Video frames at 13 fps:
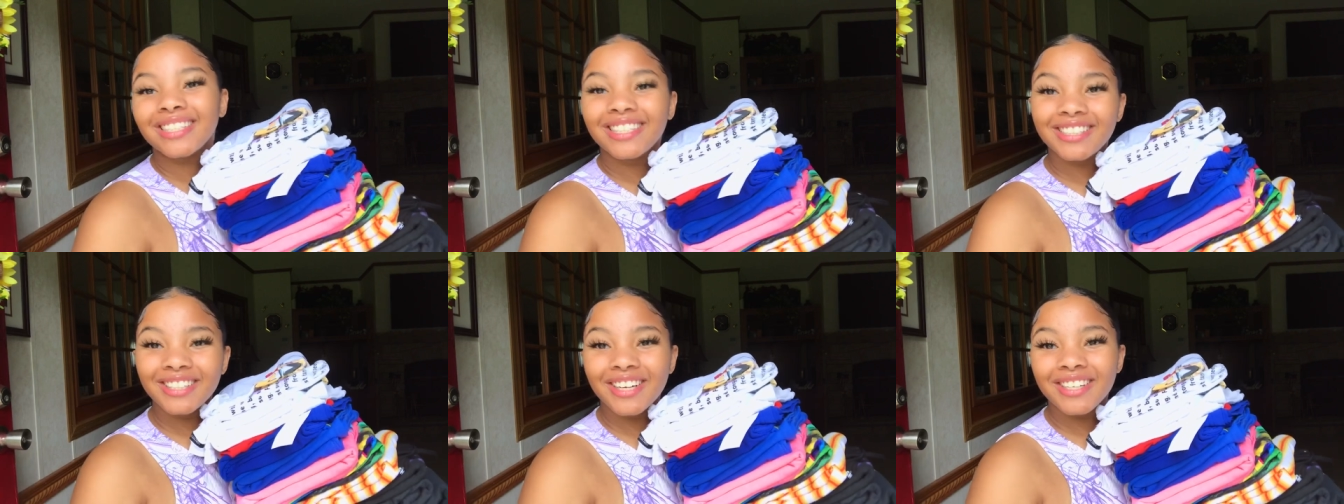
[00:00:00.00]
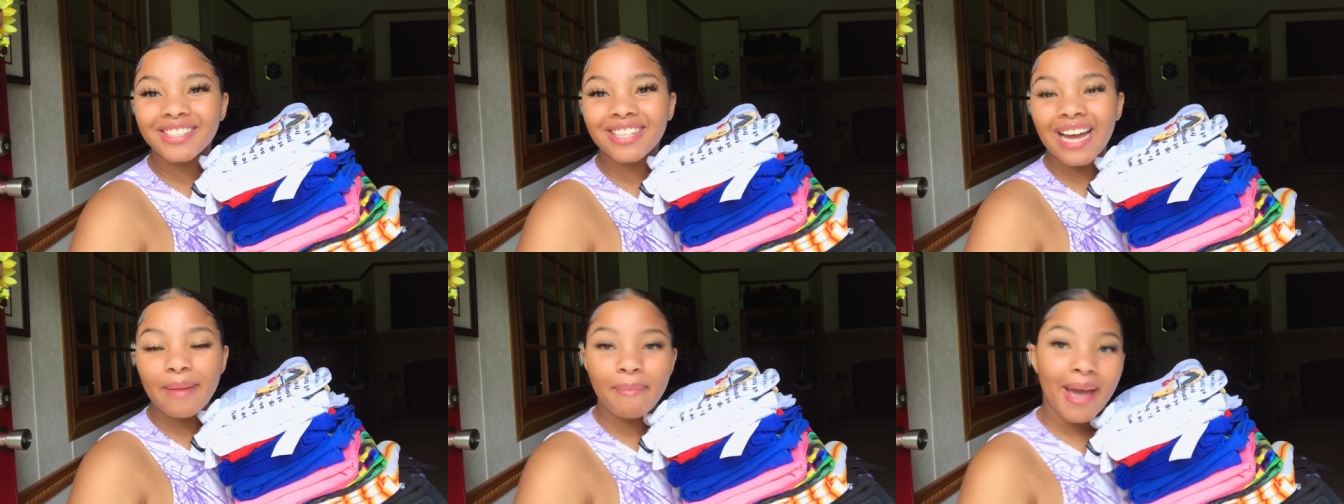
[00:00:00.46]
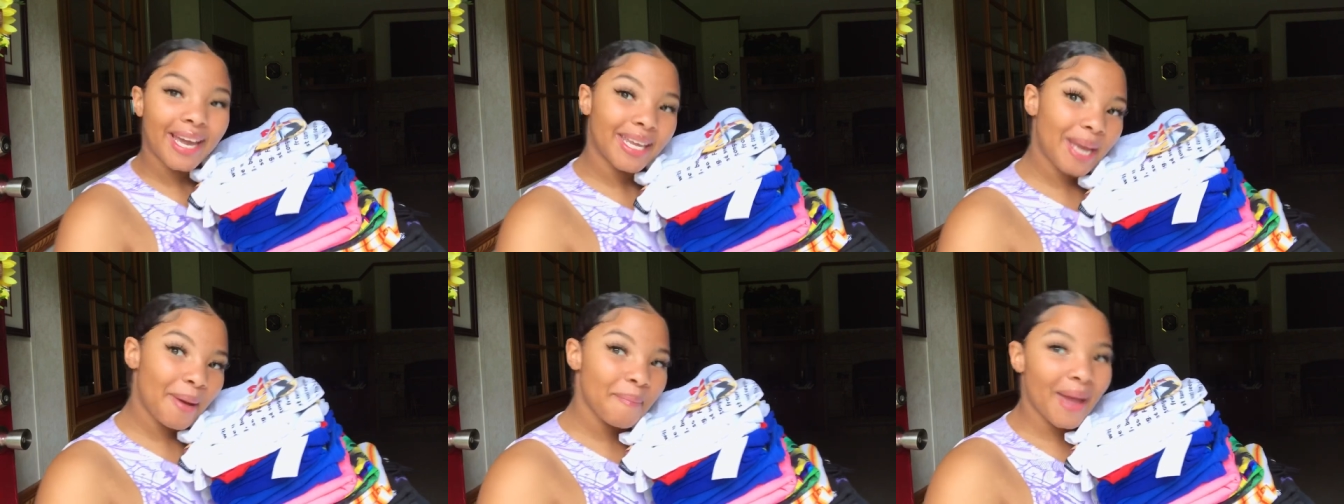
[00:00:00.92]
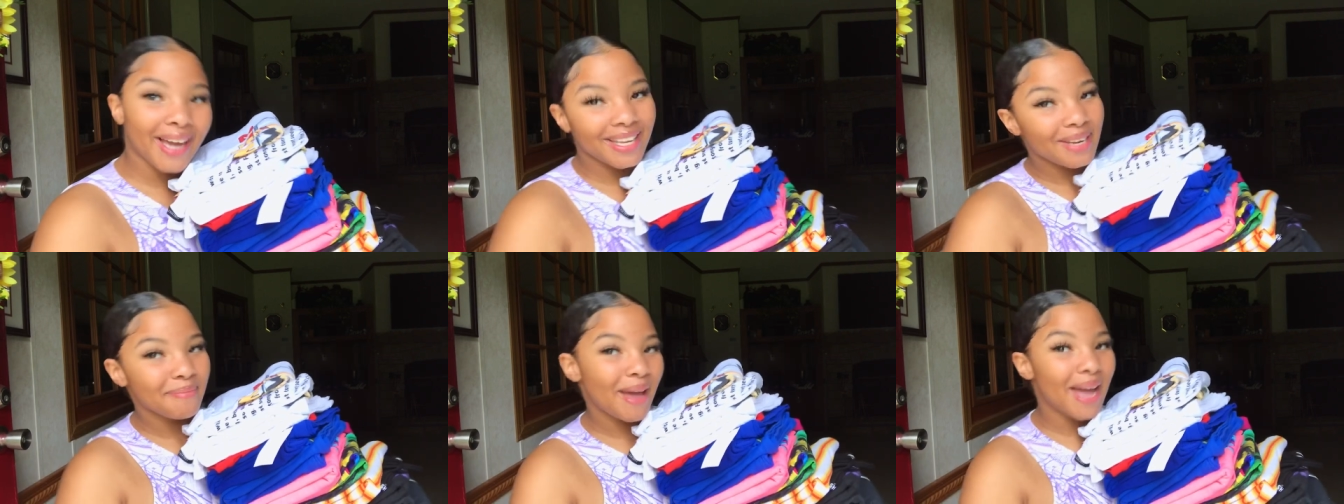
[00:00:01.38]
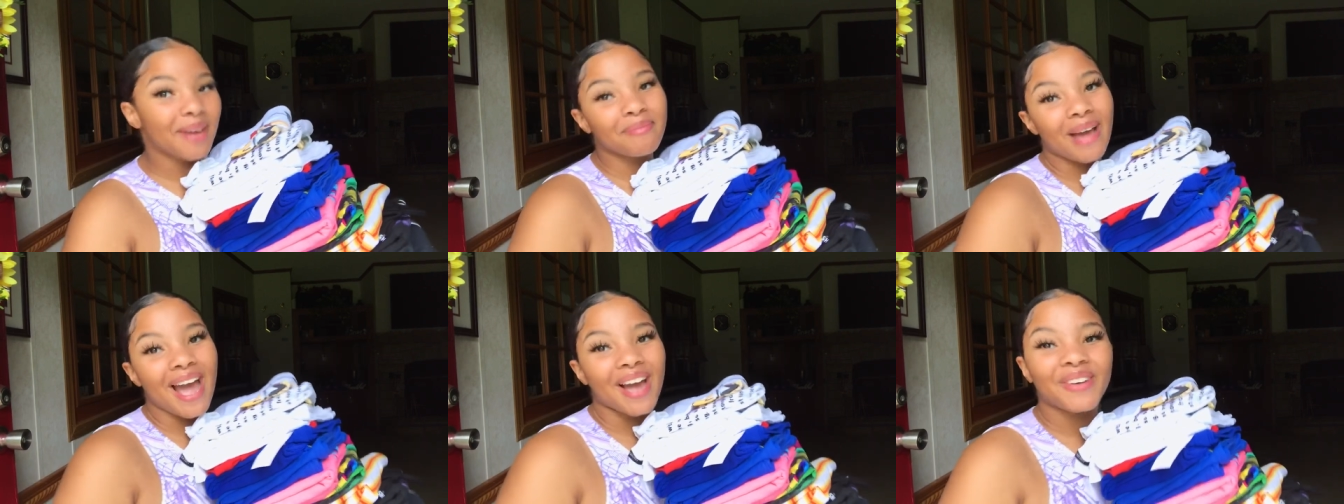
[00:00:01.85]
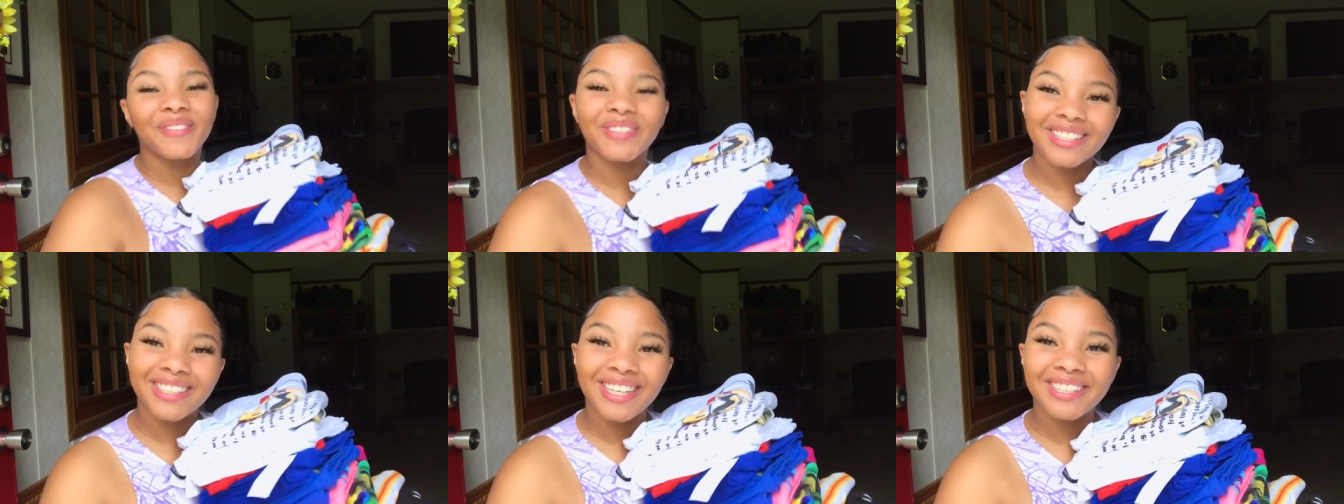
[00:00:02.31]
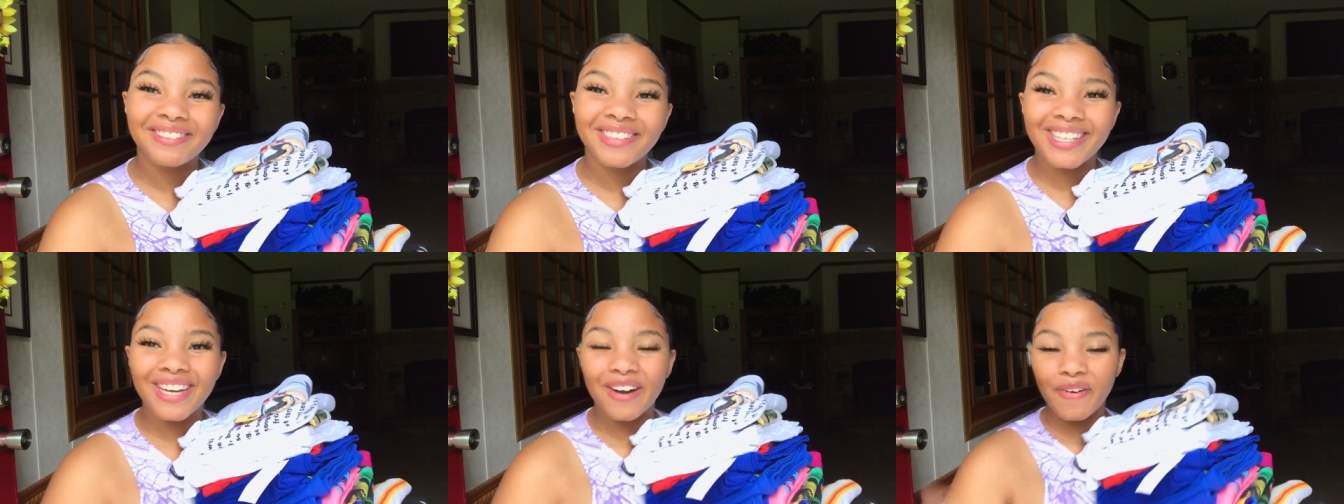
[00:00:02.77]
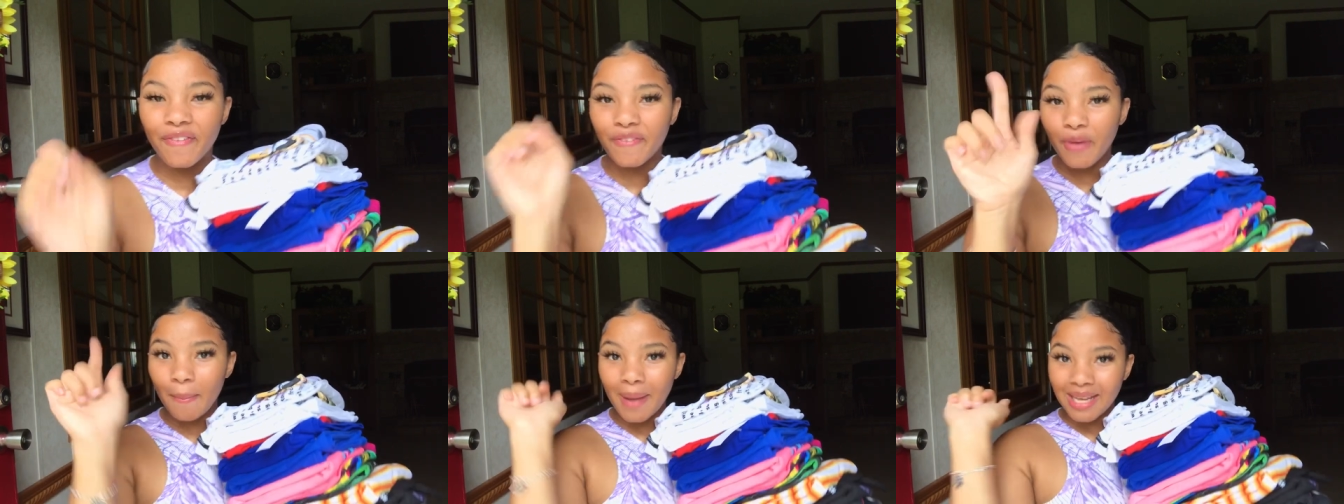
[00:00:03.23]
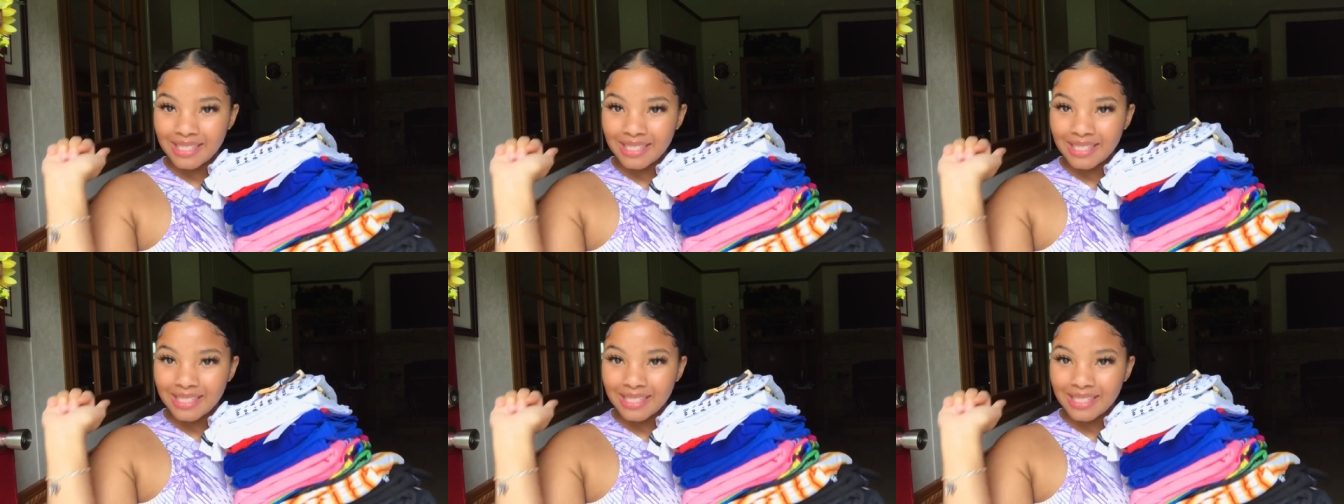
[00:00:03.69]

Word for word: It's your girl, am Mac, and I'm backity back back with another video for my